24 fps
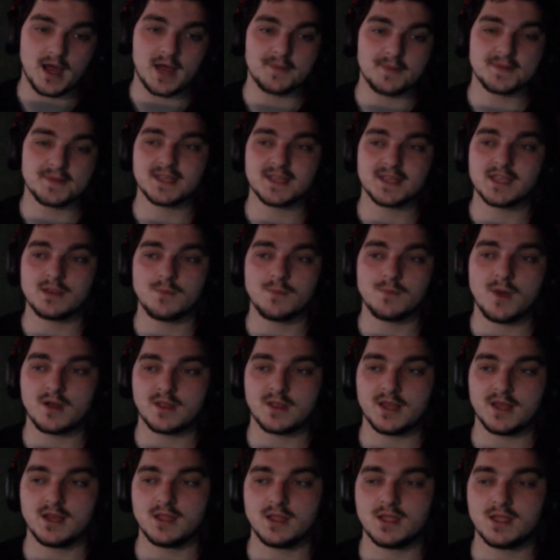I've been thinking about
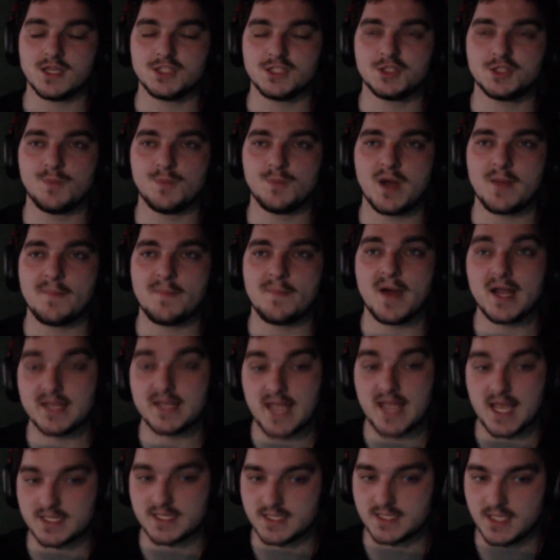getting into my
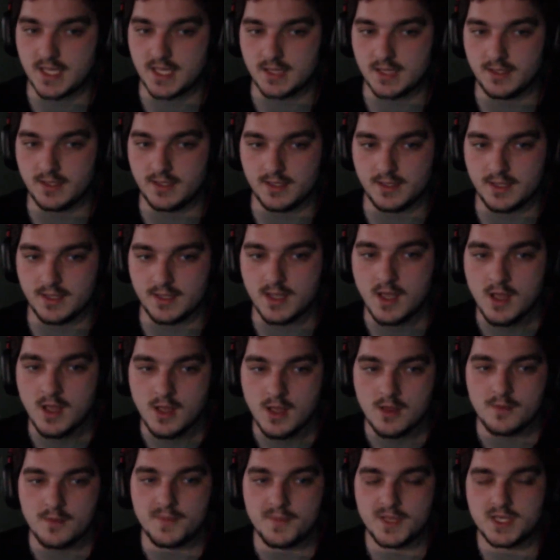podcast again lately
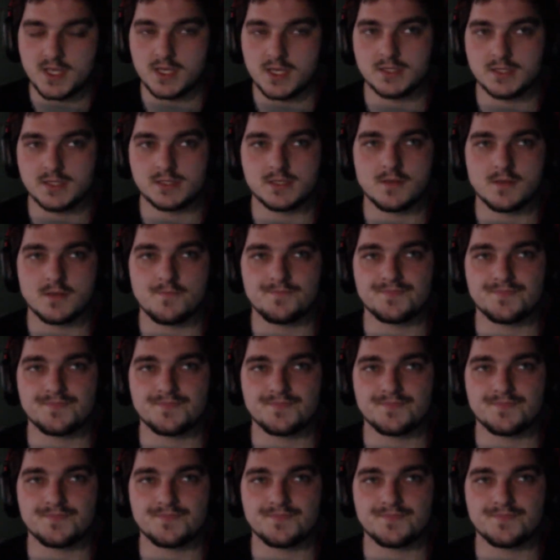because